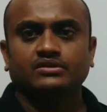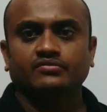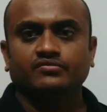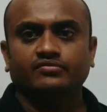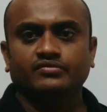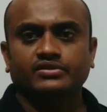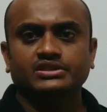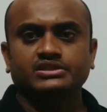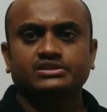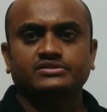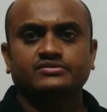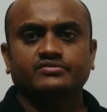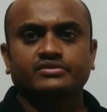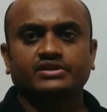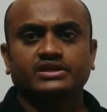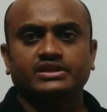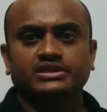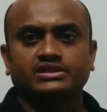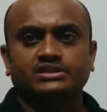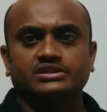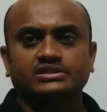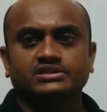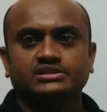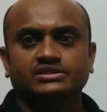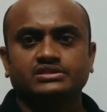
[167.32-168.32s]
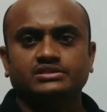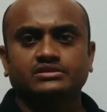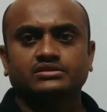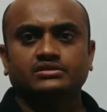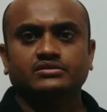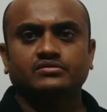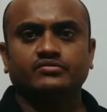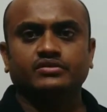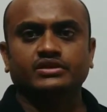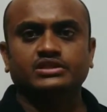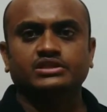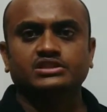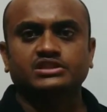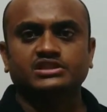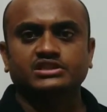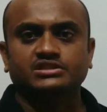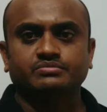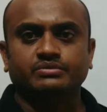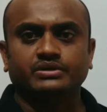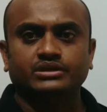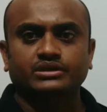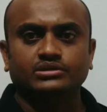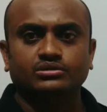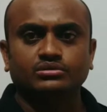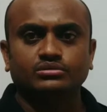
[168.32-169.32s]
which varies with
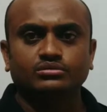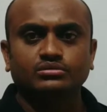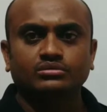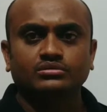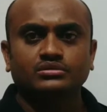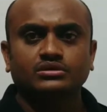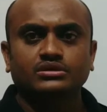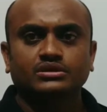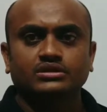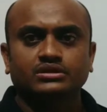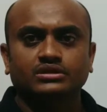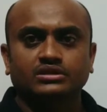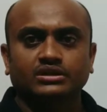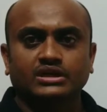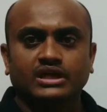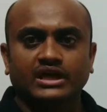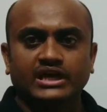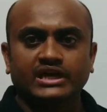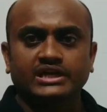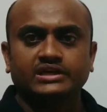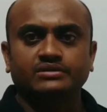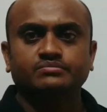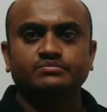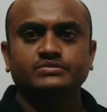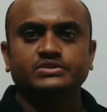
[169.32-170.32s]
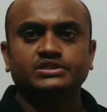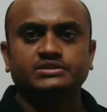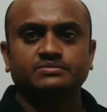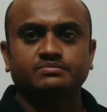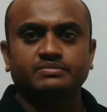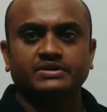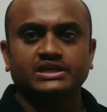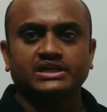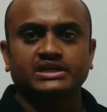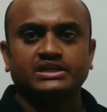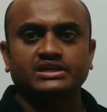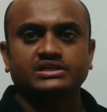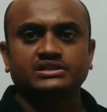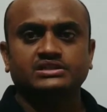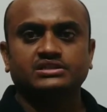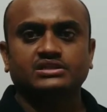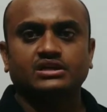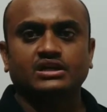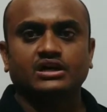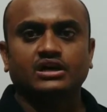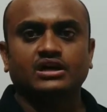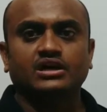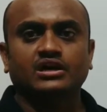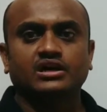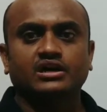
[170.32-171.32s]
respect to time,
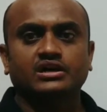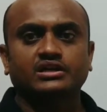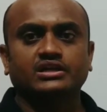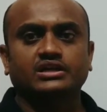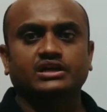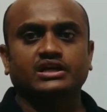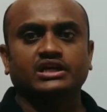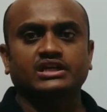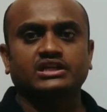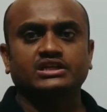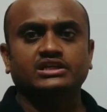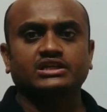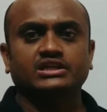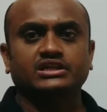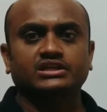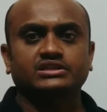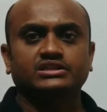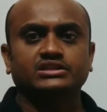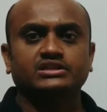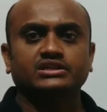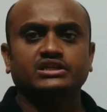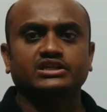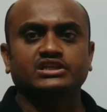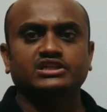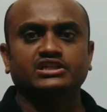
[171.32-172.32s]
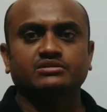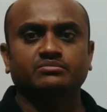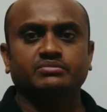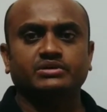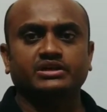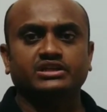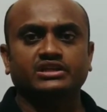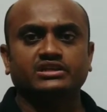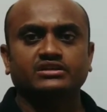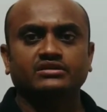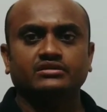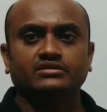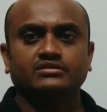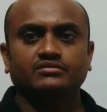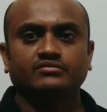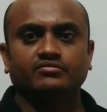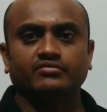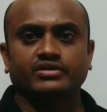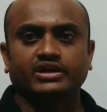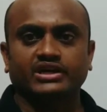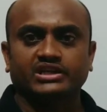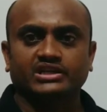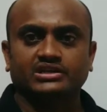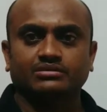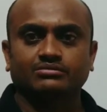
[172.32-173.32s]
space or any other independent
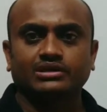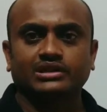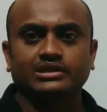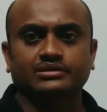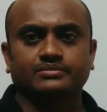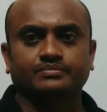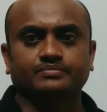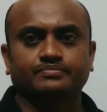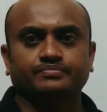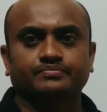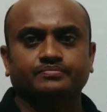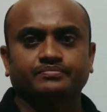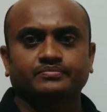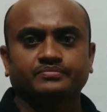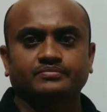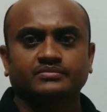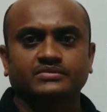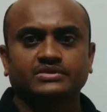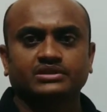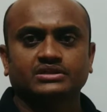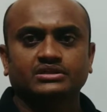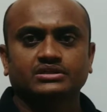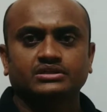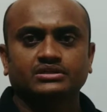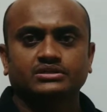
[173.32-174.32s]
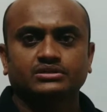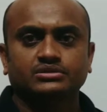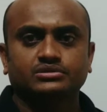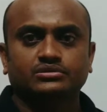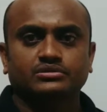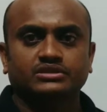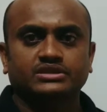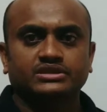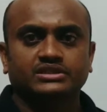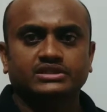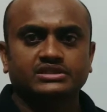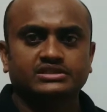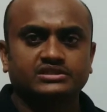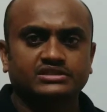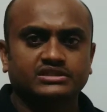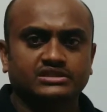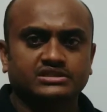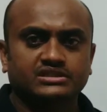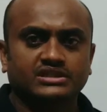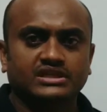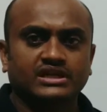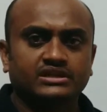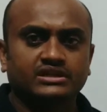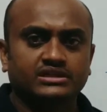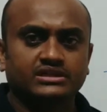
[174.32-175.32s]
variable. So that is the
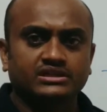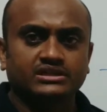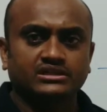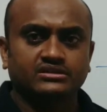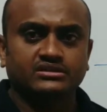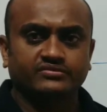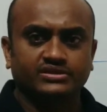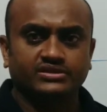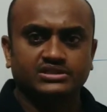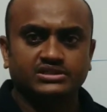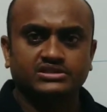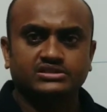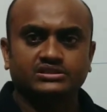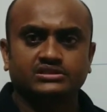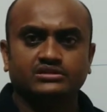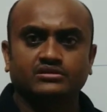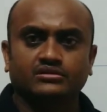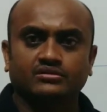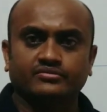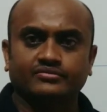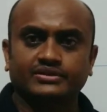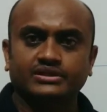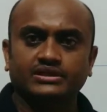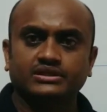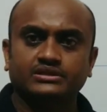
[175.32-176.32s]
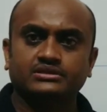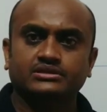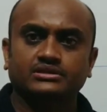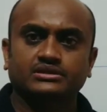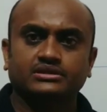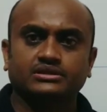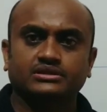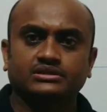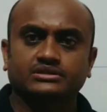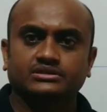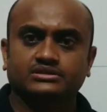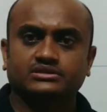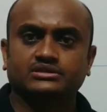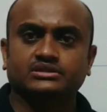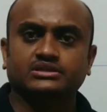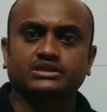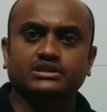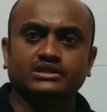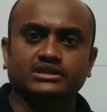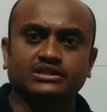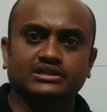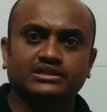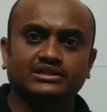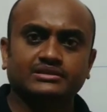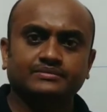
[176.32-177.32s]
standard definition of a
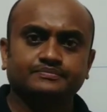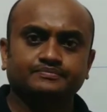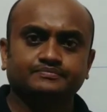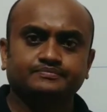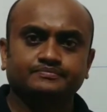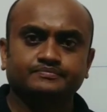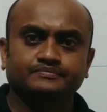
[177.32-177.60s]
signal.